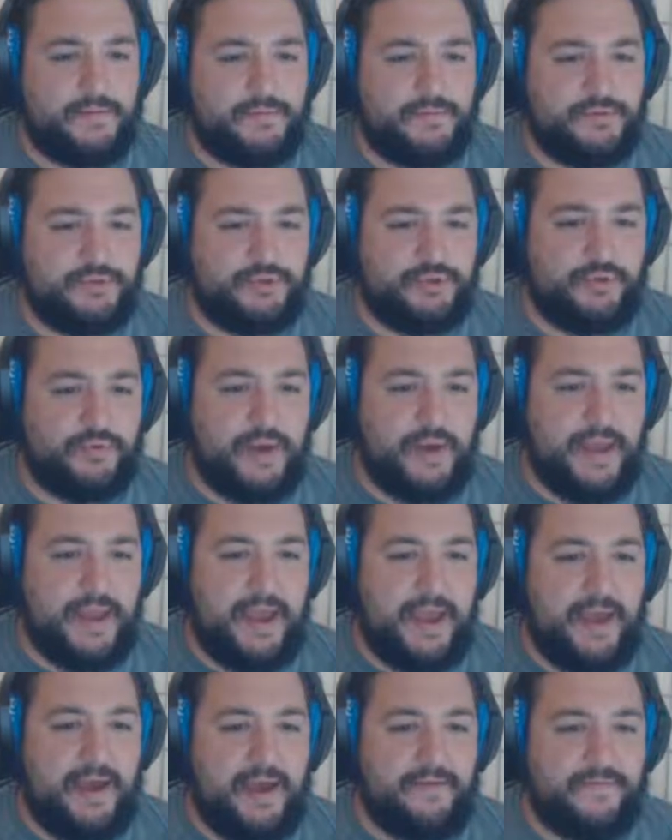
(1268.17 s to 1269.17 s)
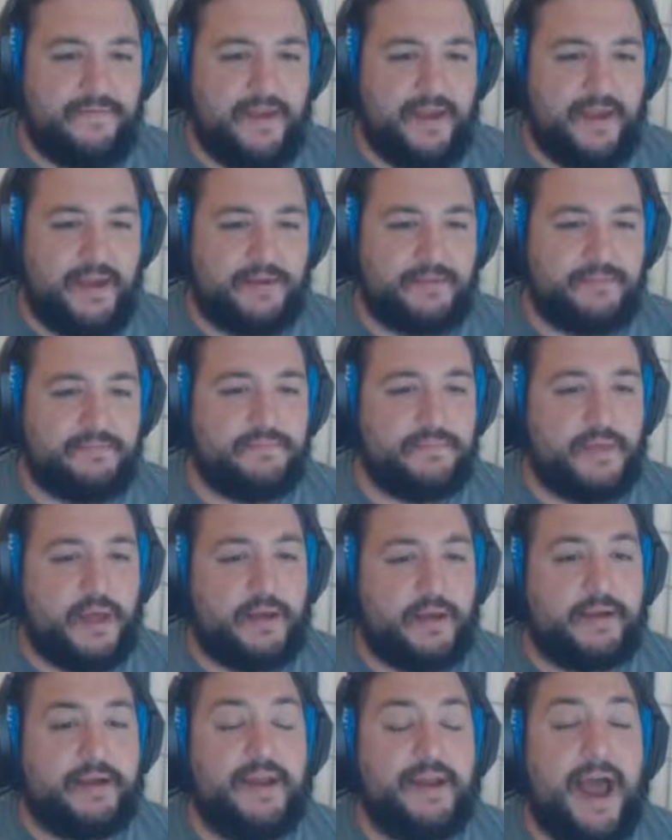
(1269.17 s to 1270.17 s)
Do I have a...
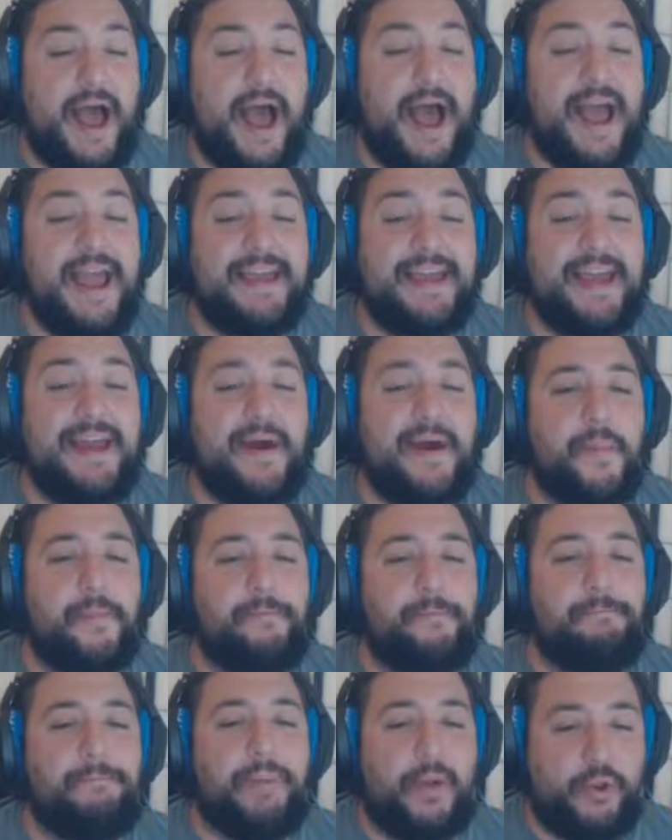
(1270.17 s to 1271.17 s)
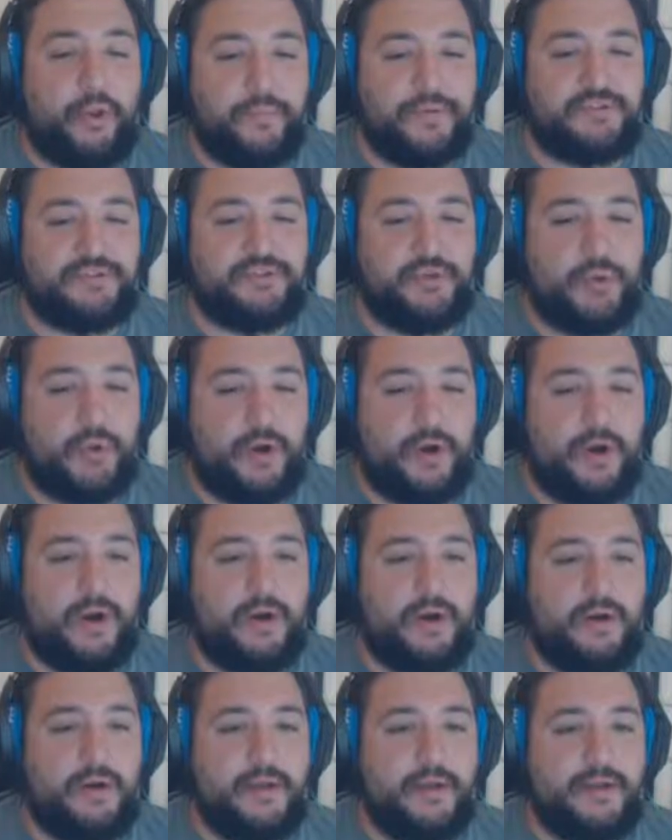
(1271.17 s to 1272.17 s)
Could I get a
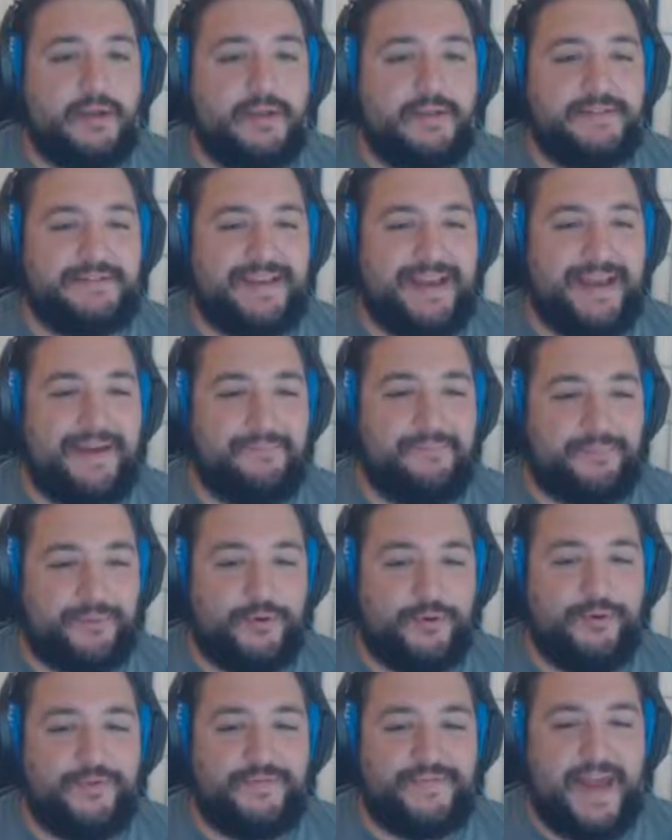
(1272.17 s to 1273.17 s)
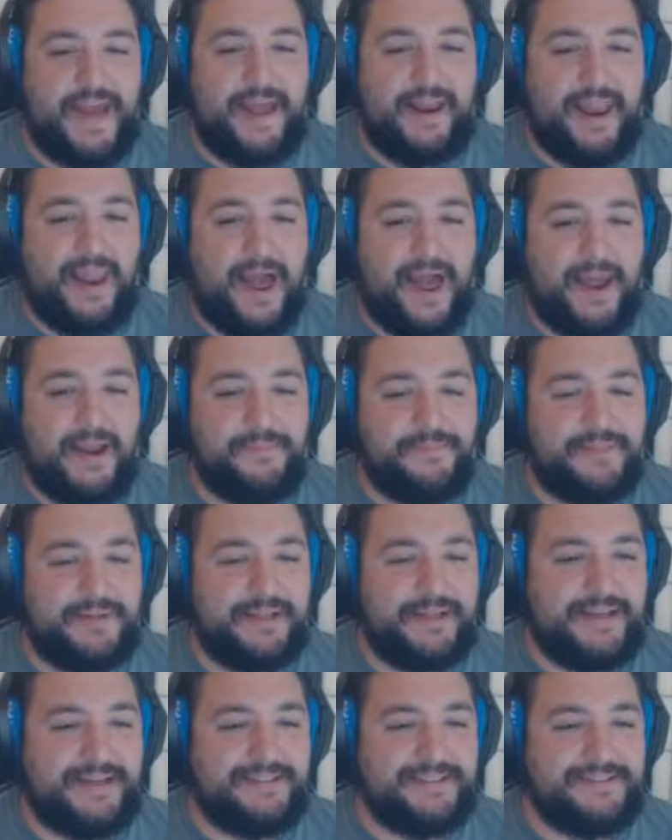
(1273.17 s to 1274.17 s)
Bulbasaur to improve that line,
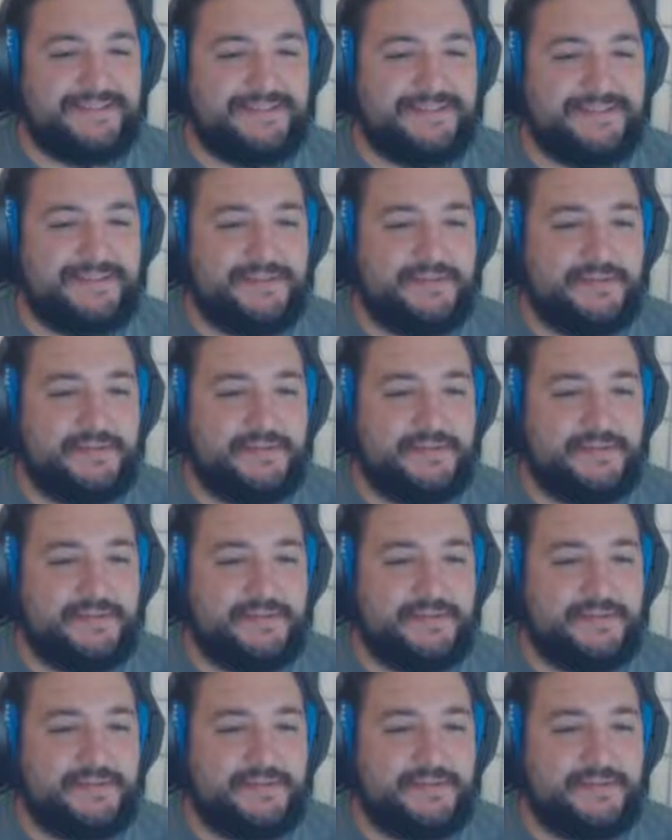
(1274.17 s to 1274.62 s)
please?